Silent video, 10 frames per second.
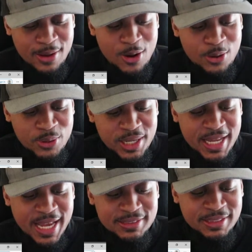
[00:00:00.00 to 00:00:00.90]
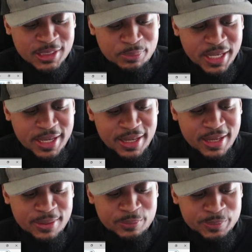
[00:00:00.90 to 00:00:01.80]
already anticipate
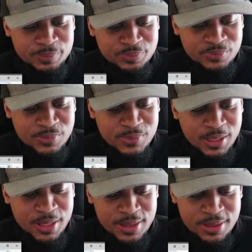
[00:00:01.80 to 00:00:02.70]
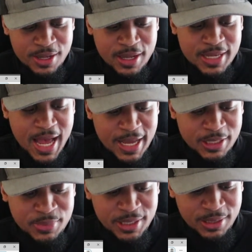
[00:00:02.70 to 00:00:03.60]
the
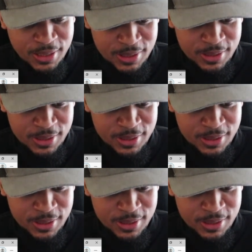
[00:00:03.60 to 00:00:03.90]
economy